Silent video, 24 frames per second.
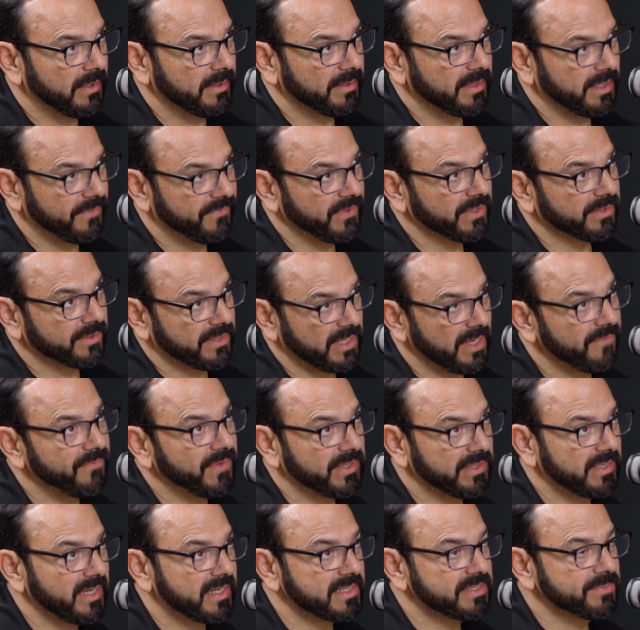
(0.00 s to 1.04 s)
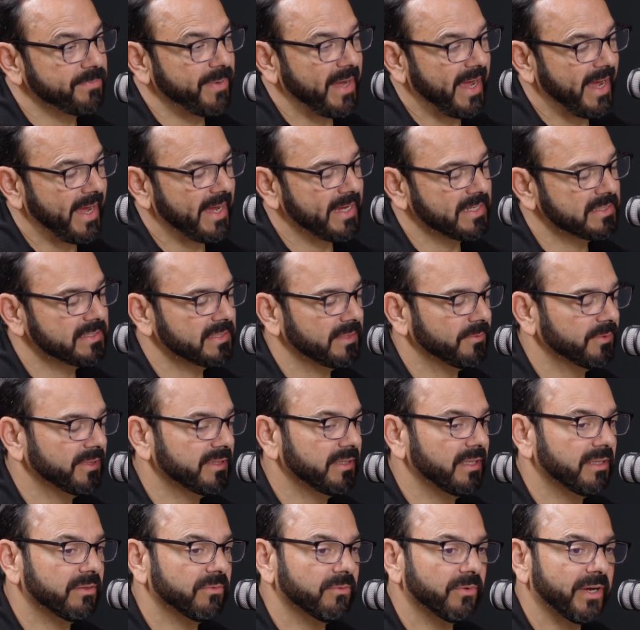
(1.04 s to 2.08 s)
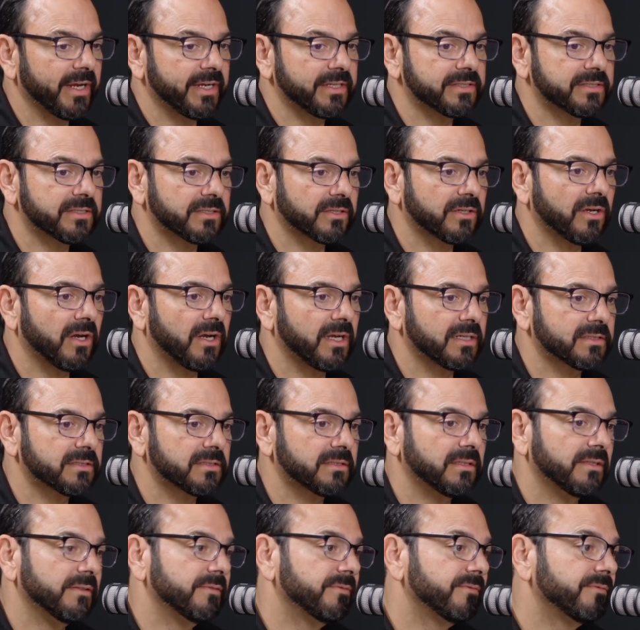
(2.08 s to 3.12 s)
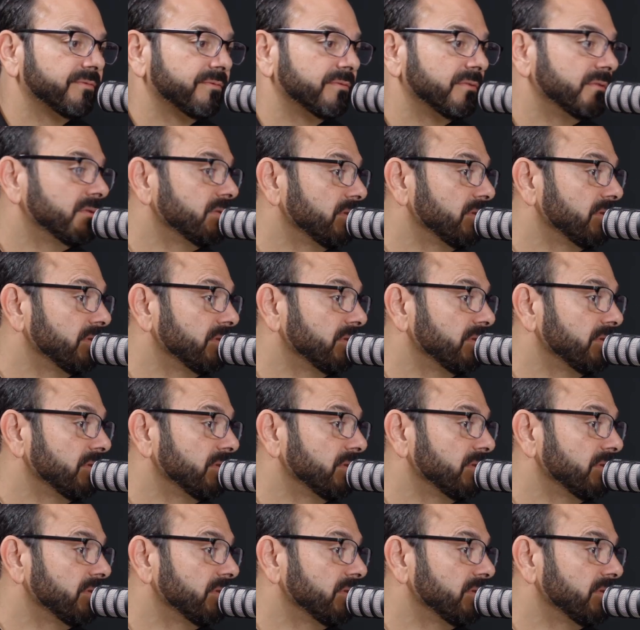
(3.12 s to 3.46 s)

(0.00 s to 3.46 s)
if it does pass, it would then raise the cost of